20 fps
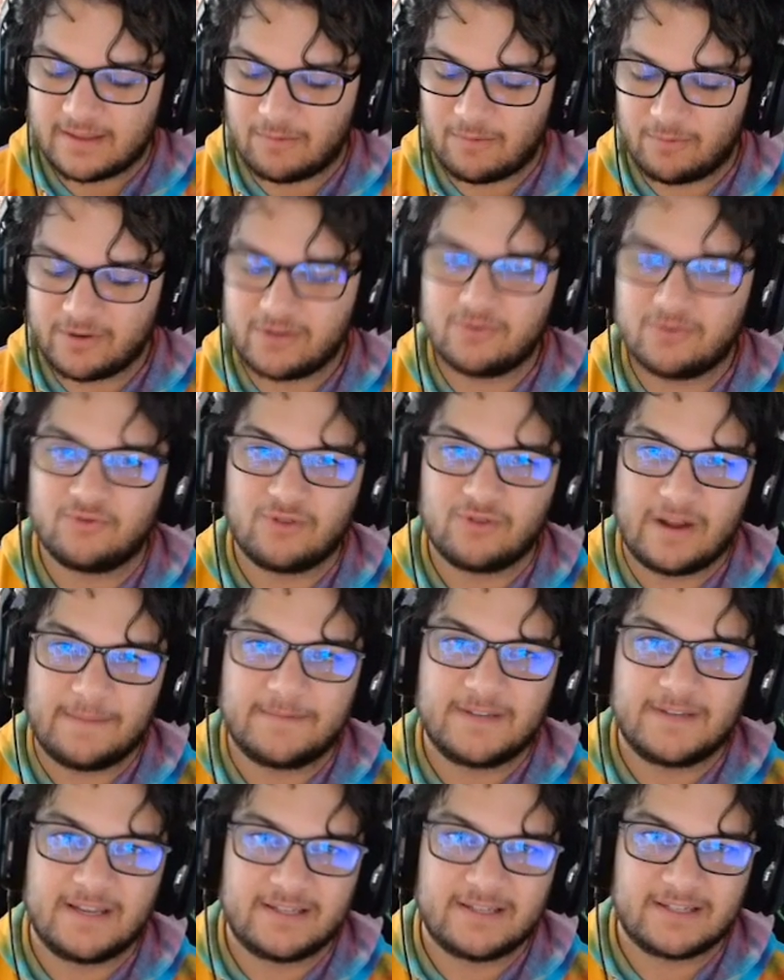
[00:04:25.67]
that when you
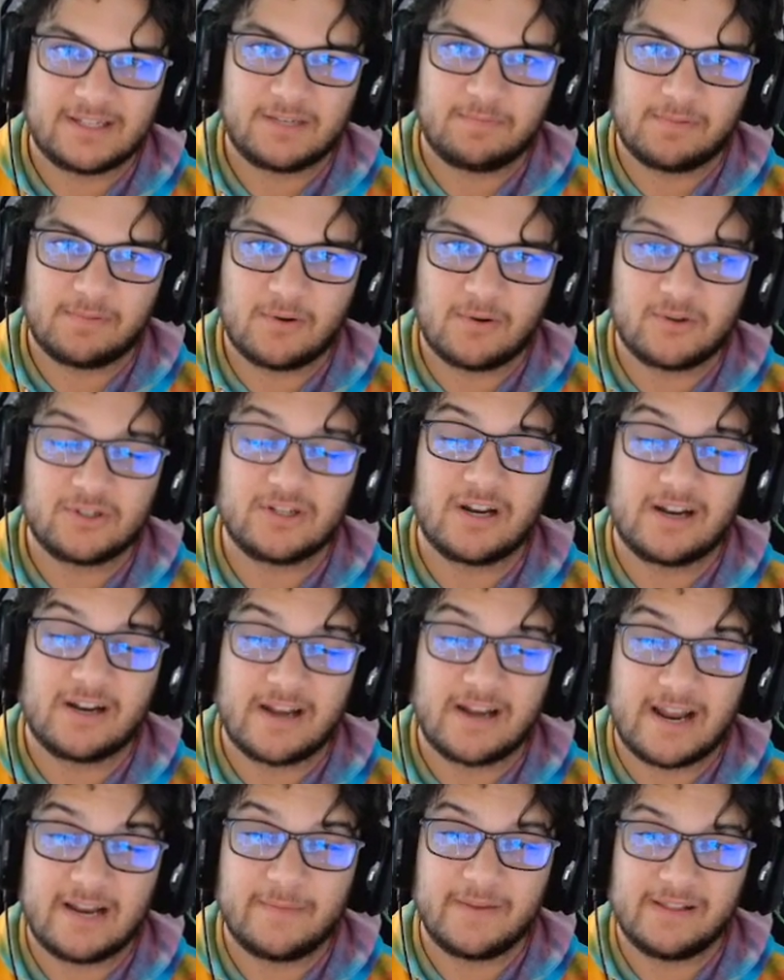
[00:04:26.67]
drop Zetton's explosion on
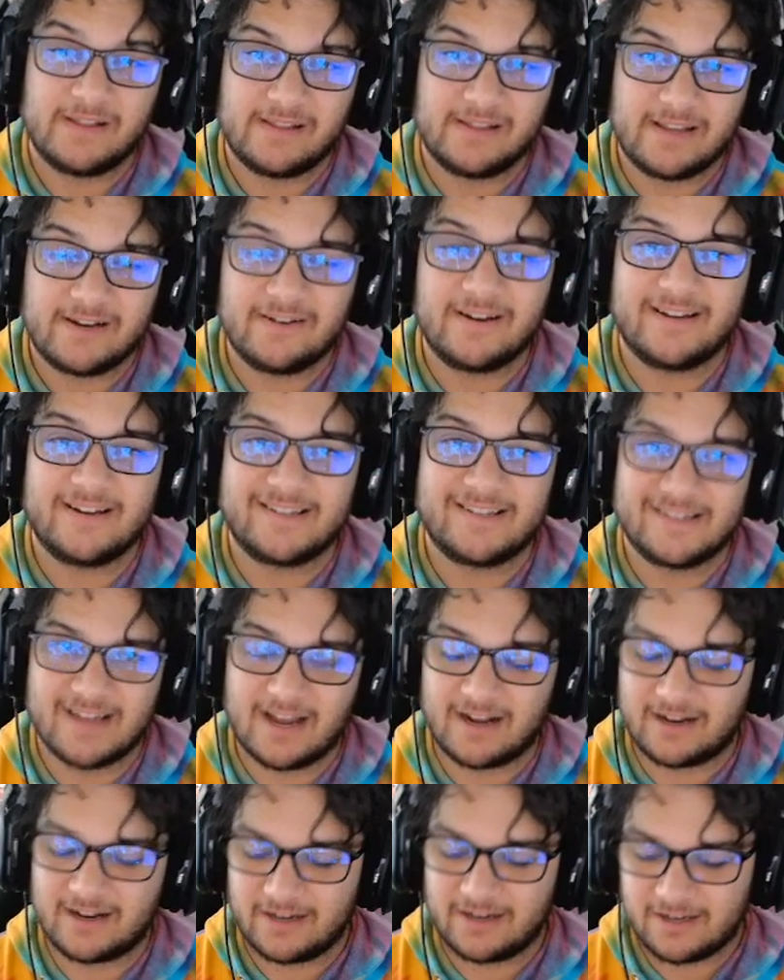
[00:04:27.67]
an enemy leader, it is
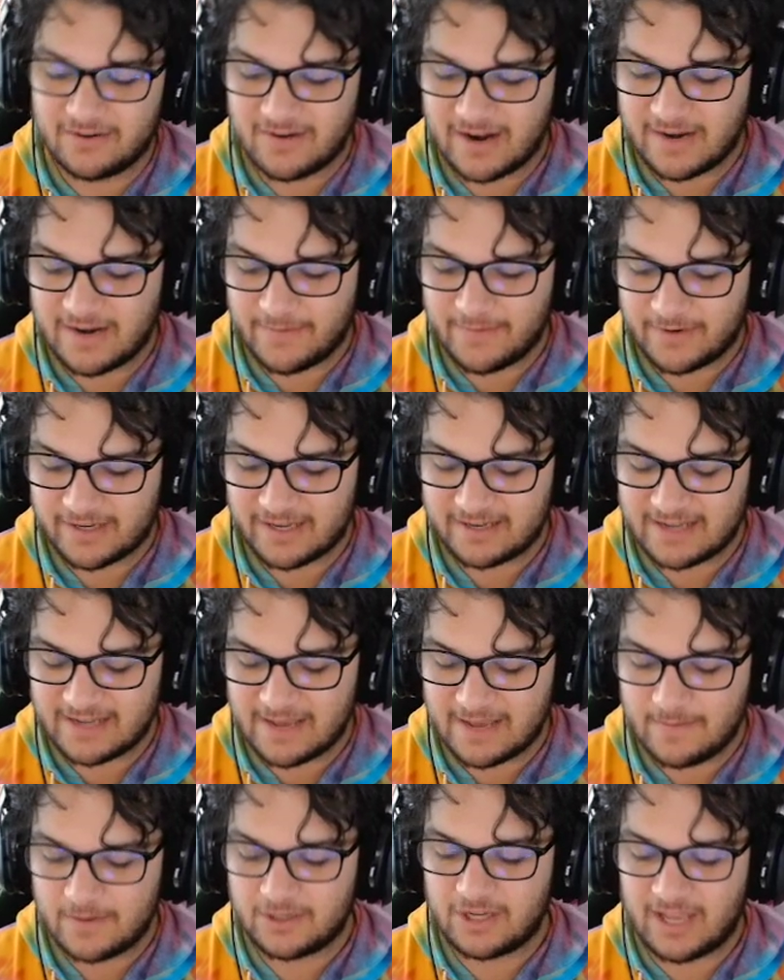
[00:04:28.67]
not going to do 90%
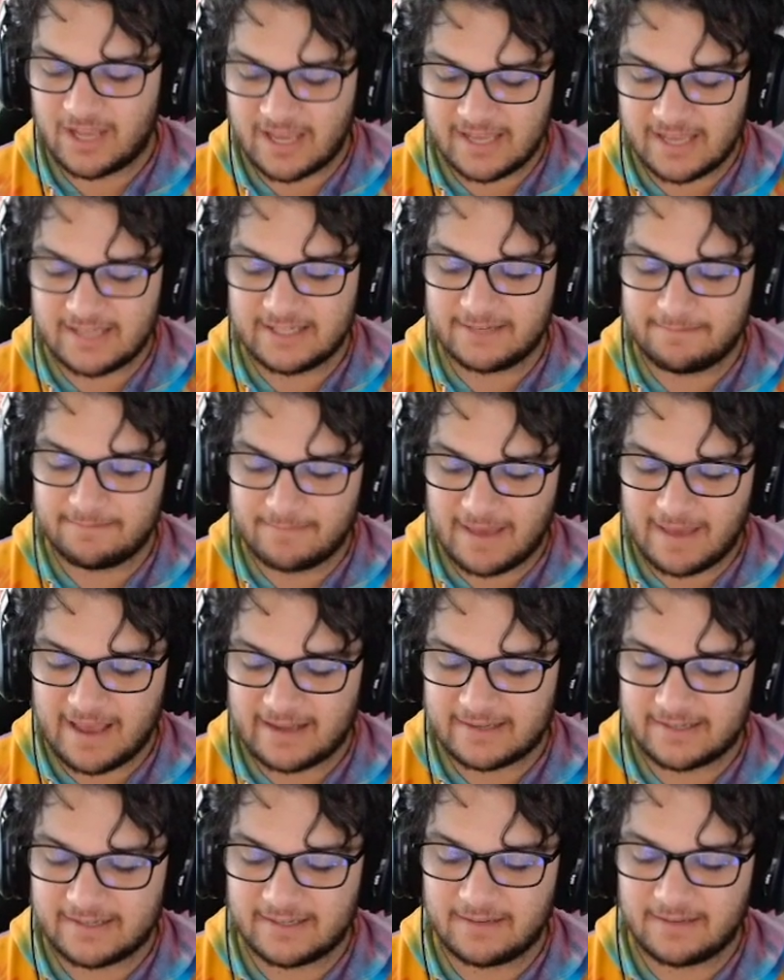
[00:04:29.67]
damage. His
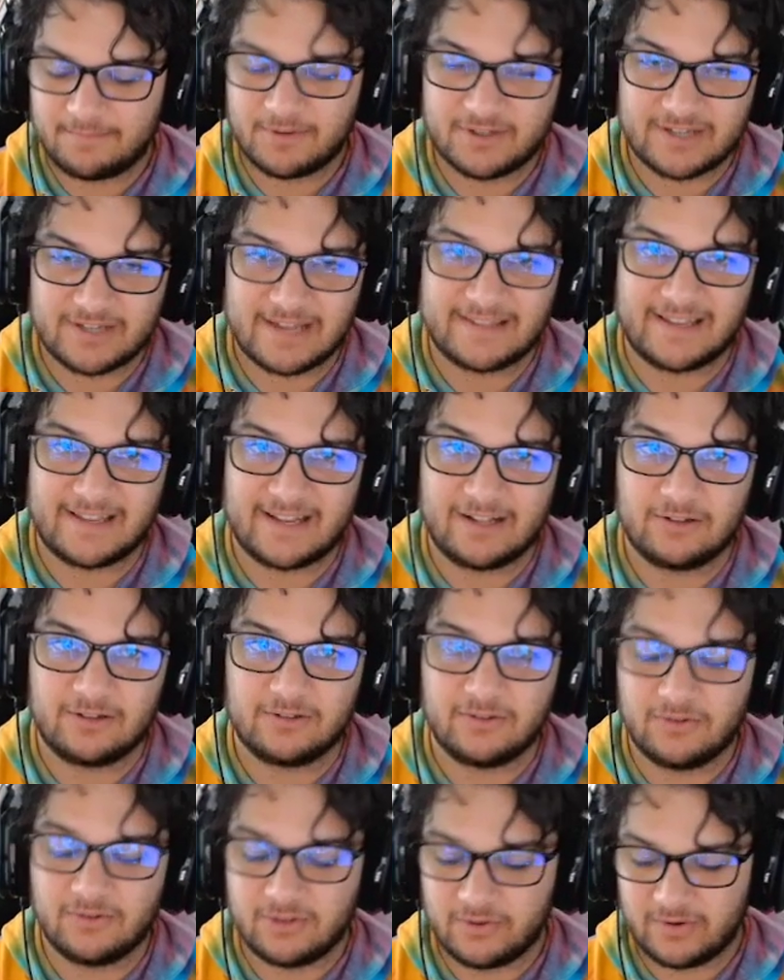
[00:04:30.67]
max percent that
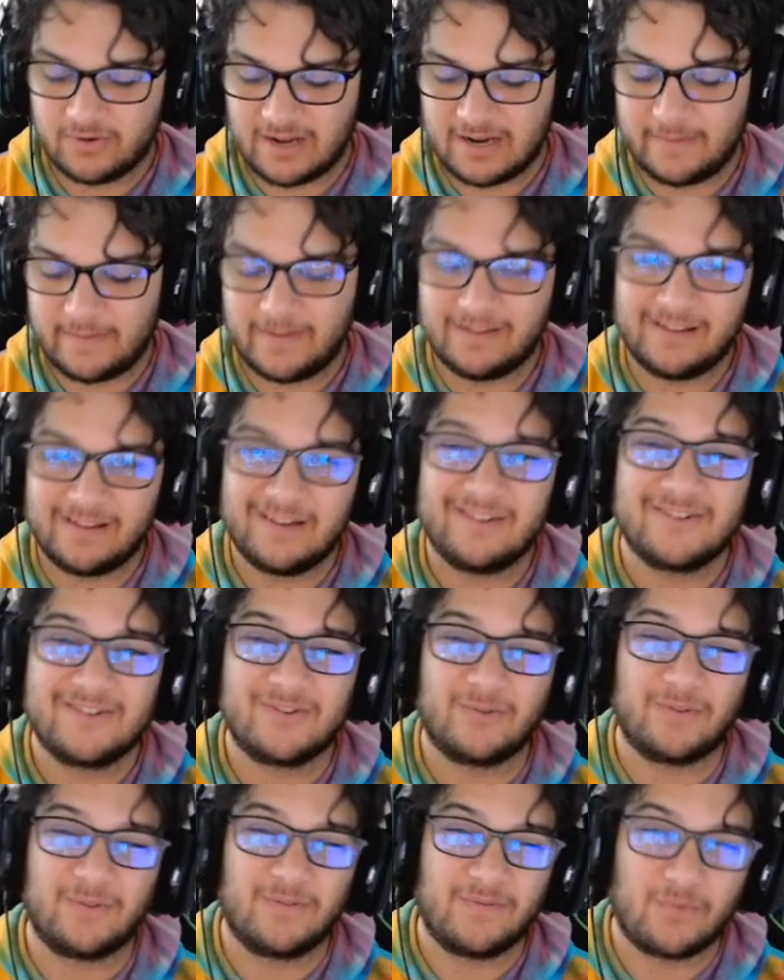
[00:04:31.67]
he'll do to an enemy leader
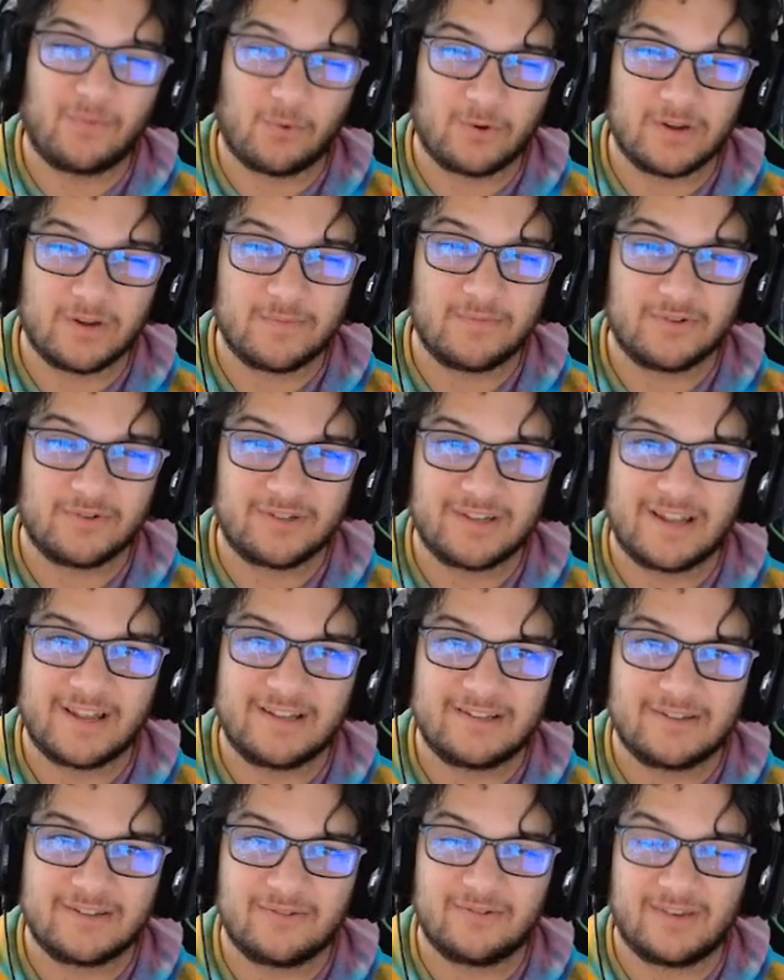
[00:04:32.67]
is only
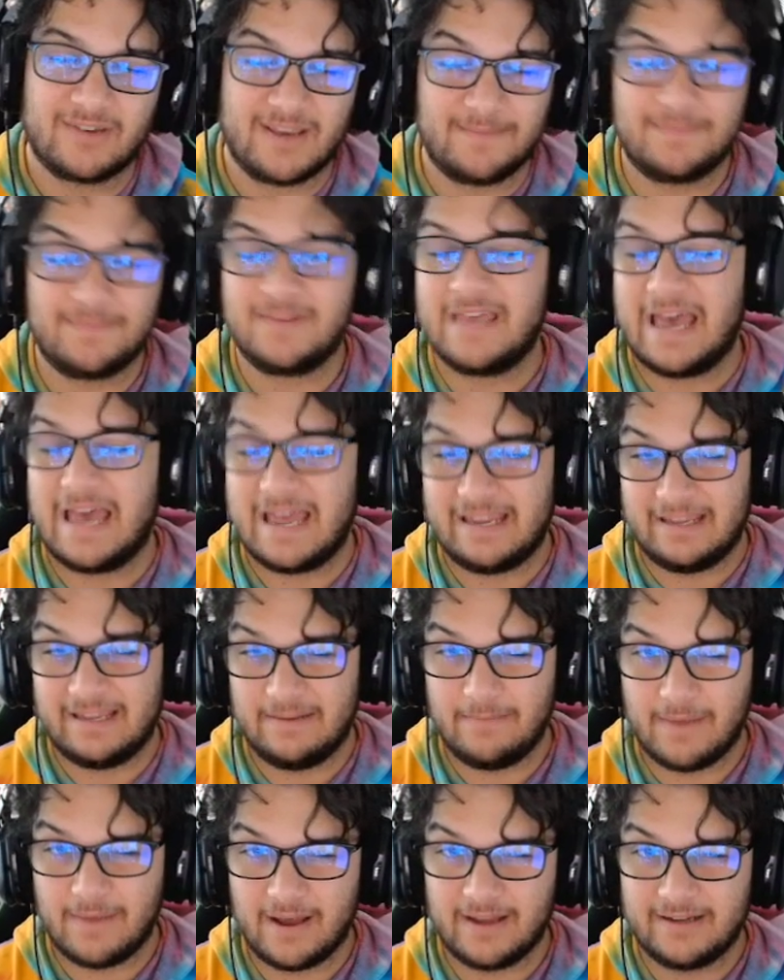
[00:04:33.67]
40%. So keep that
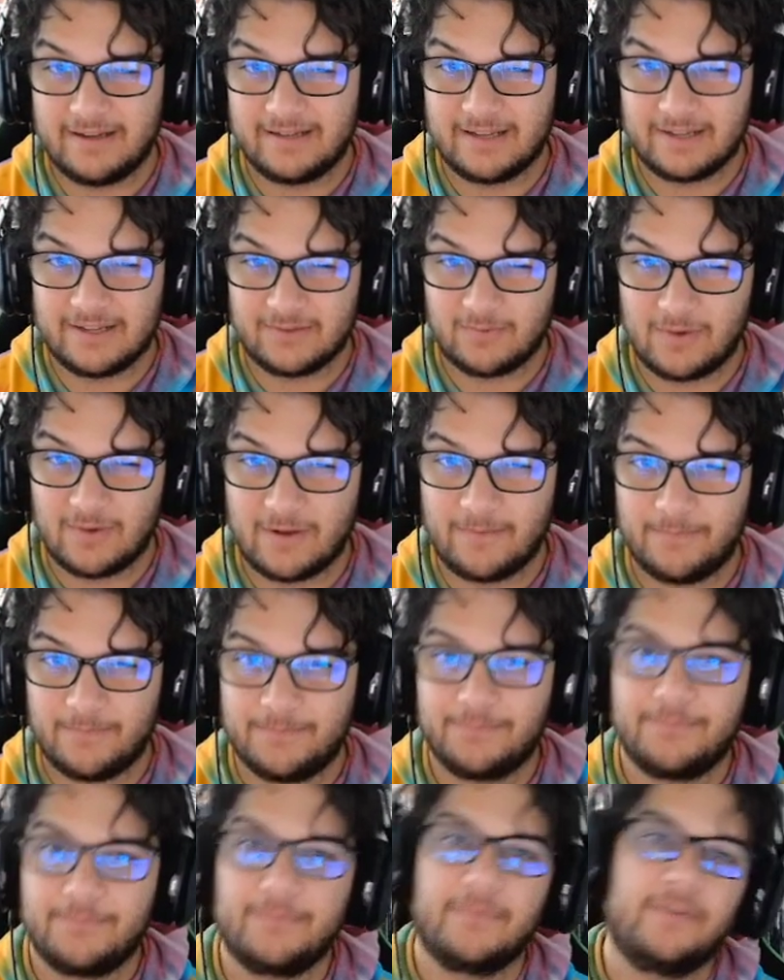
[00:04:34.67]
in mind as well.
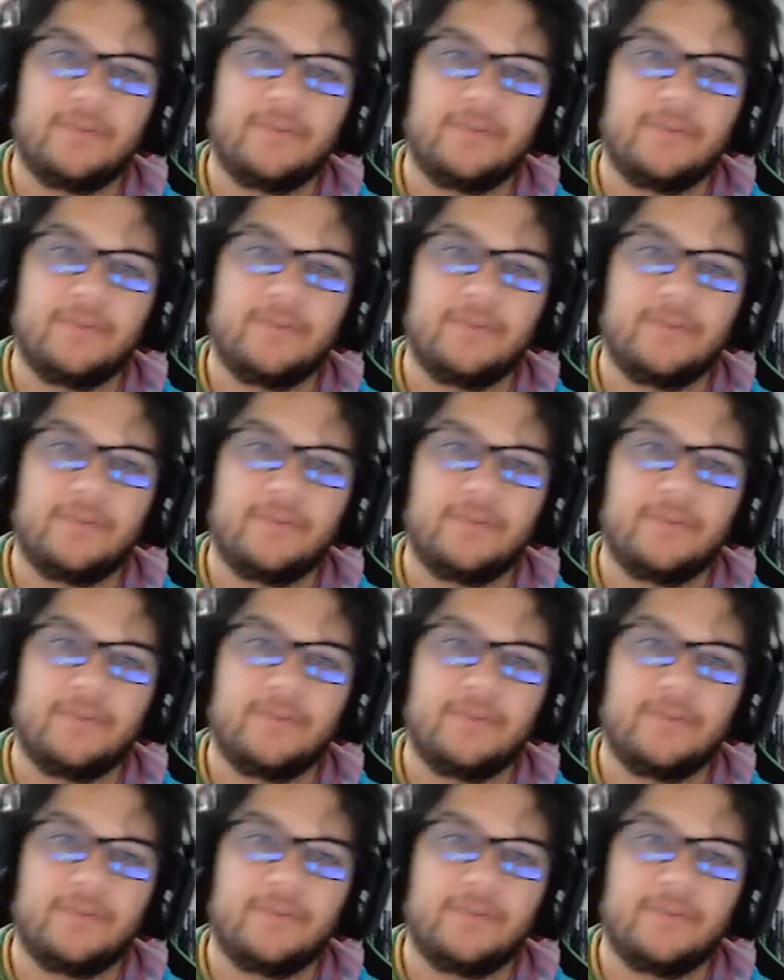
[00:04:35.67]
